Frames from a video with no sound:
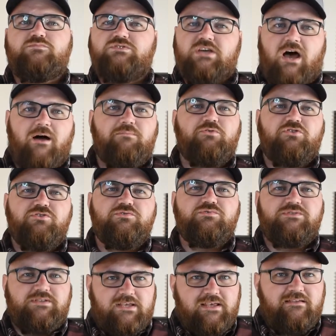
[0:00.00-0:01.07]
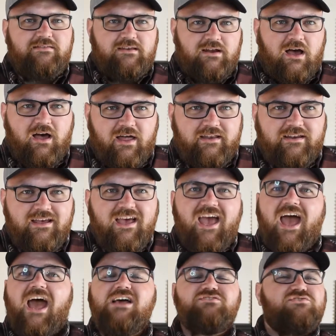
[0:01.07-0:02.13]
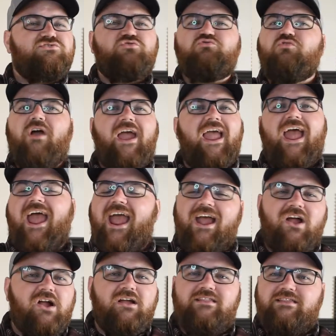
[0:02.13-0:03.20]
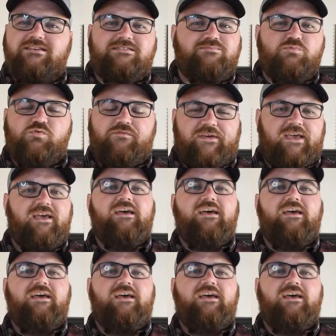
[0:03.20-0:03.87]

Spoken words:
Tom Cruise, Ethan Hunt, has great hair in this movie.